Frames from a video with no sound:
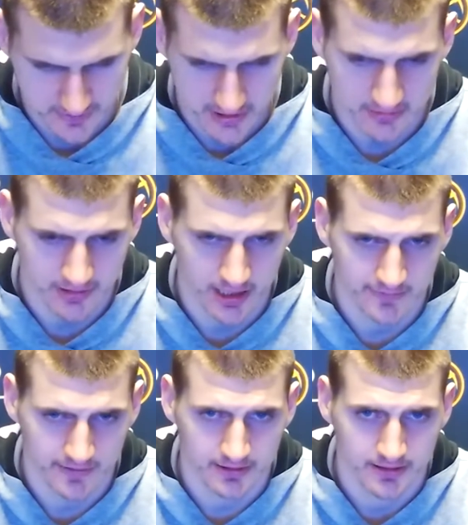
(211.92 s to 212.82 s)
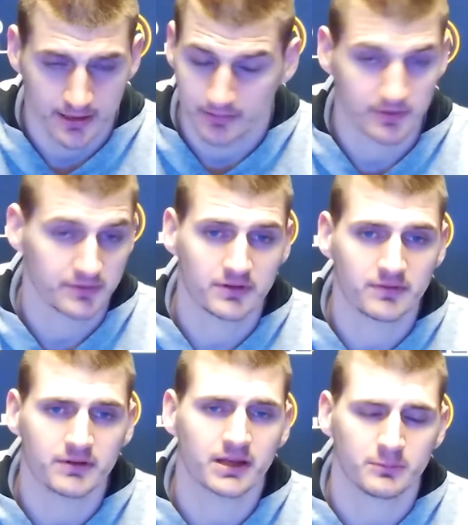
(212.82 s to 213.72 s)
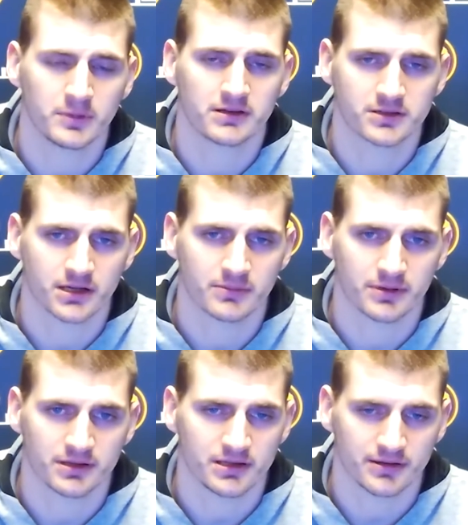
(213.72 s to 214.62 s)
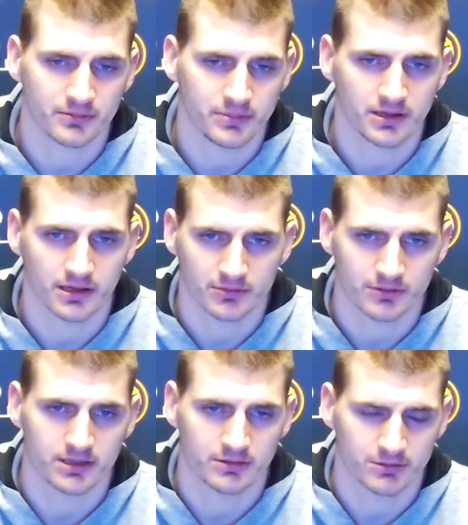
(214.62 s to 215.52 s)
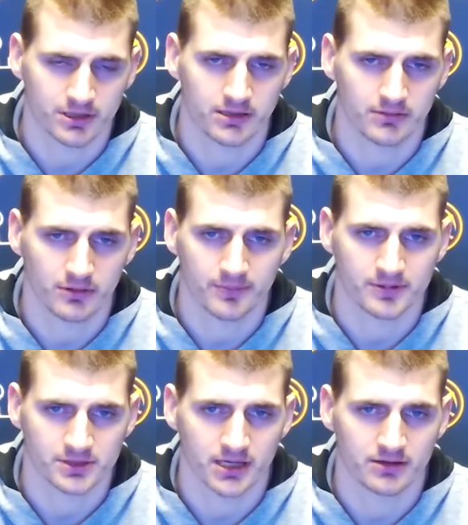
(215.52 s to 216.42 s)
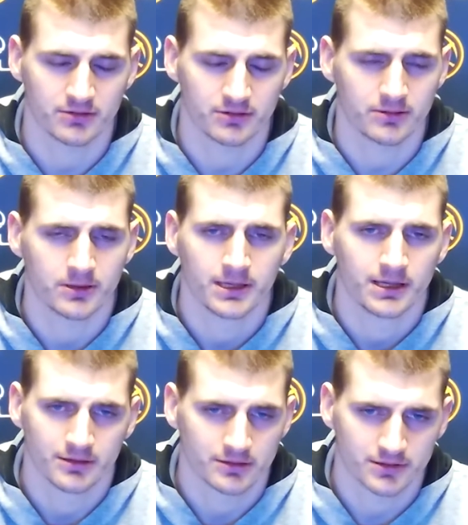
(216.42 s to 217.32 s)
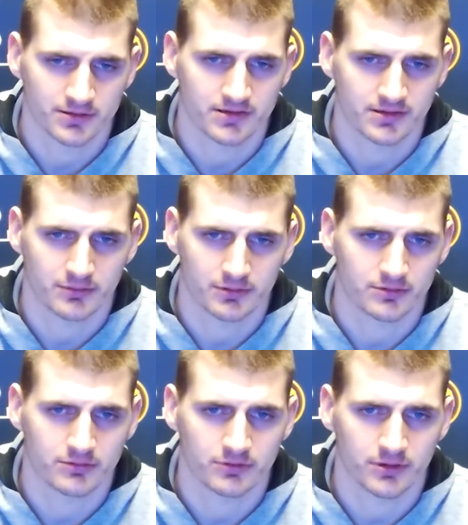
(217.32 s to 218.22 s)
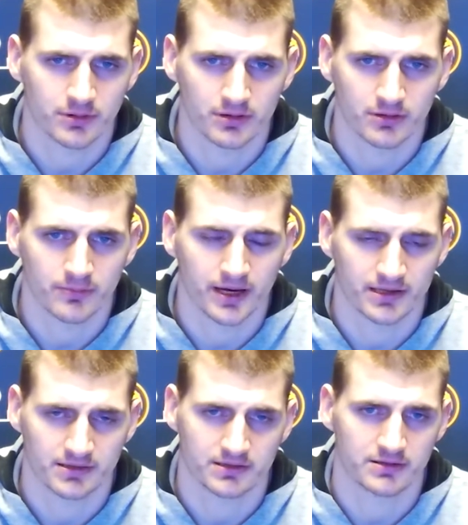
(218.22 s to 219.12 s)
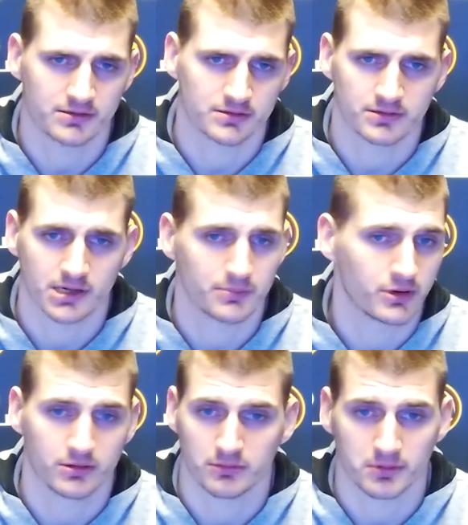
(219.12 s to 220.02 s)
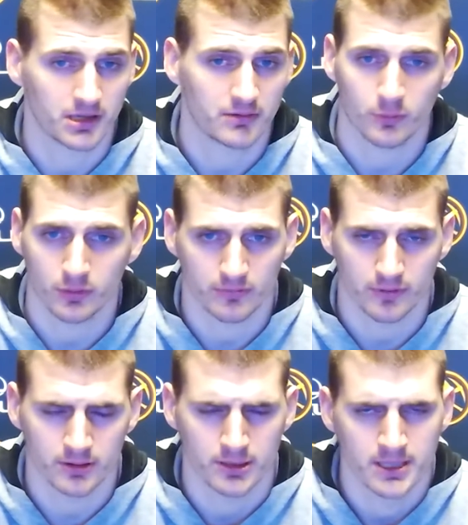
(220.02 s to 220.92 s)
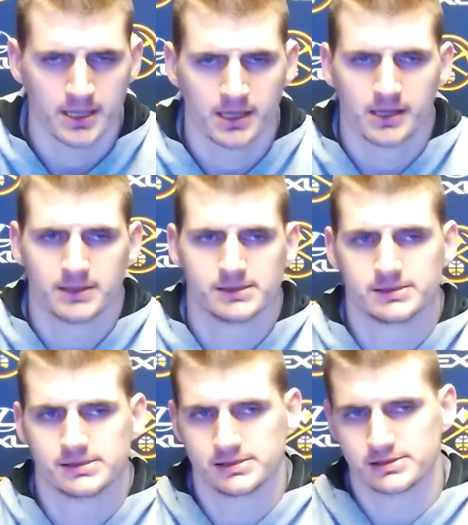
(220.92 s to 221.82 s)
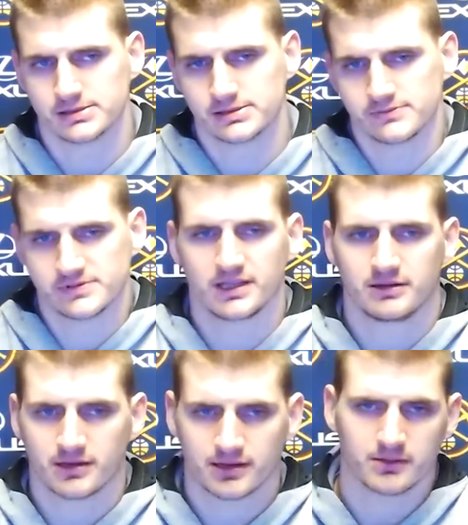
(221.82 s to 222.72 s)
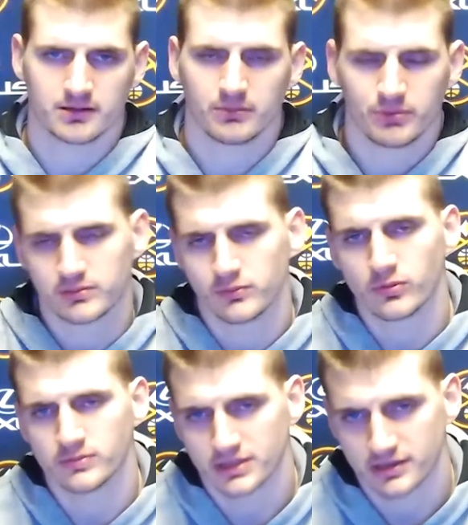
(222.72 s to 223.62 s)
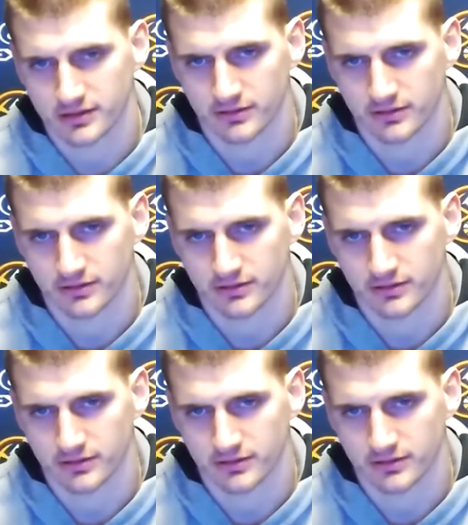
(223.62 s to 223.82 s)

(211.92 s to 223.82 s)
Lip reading: need to have we can miss shots, but it needs to be a creative open shot, not just a 1-2 dribble, no passes, 3-point over there, 1-on-1. We need to have a little bit movement, so